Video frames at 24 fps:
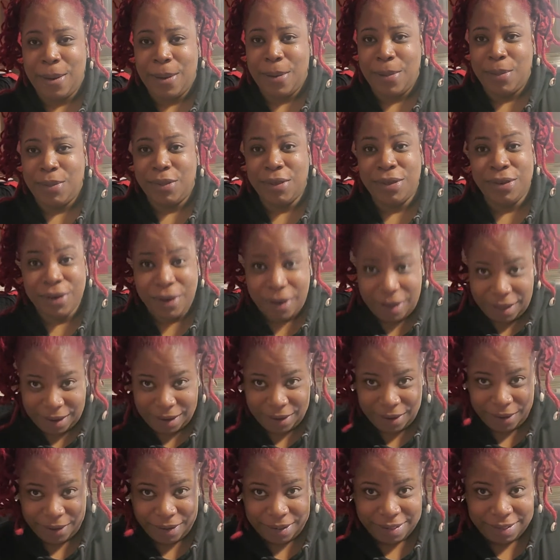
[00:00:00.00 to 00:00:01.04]
Do you know how
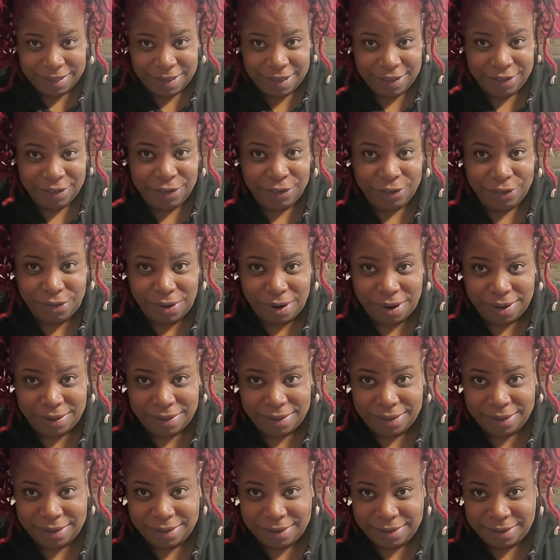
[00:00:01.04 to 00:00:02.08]
long it takes to dry
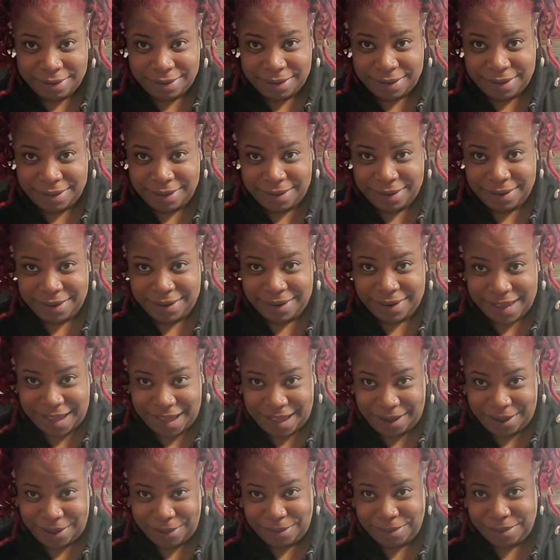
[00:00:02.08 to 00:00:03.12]
this
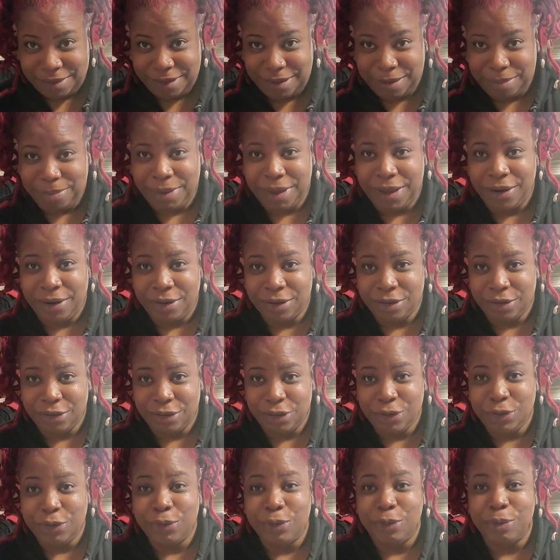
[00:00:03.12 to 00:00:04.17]
now compared
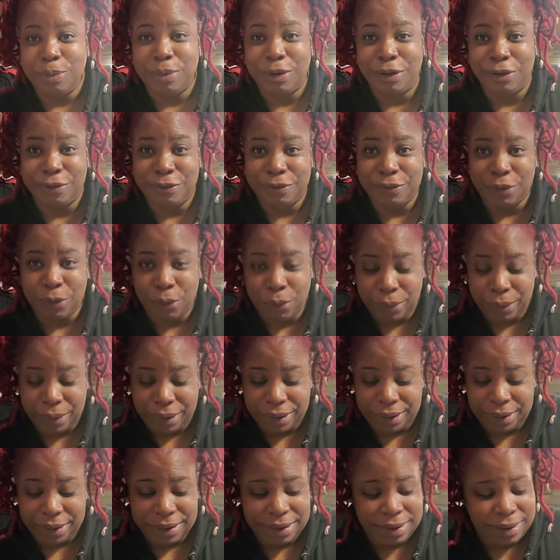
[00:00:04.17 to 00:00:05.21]
to before?